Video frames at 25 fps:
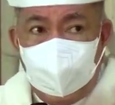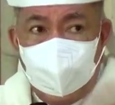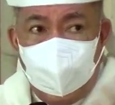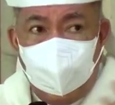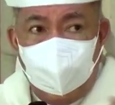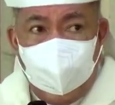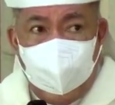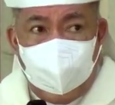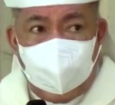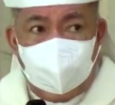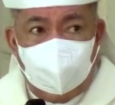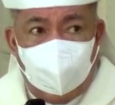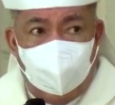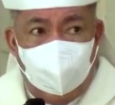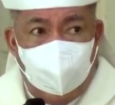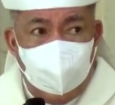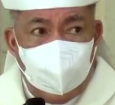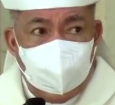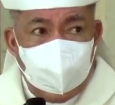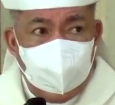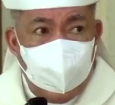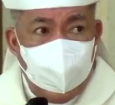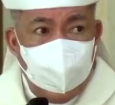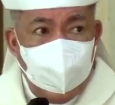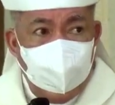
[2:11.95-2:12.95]
We are
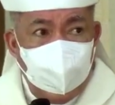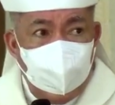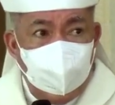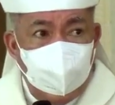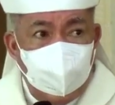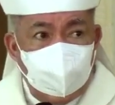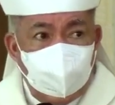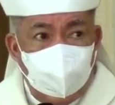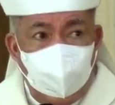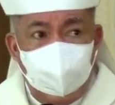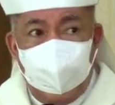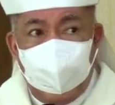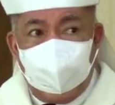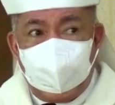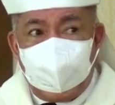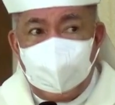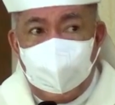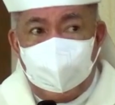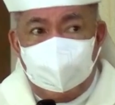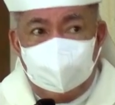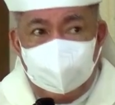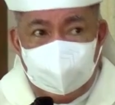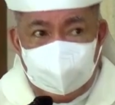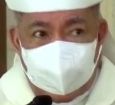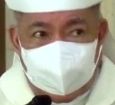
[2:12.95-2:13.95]
called to be
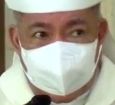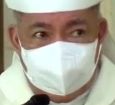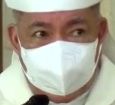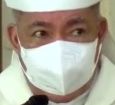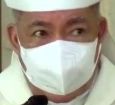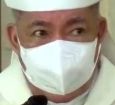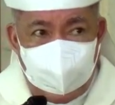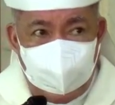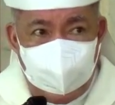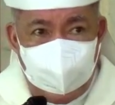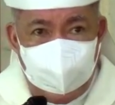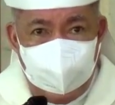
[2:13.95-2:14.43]
shepherds,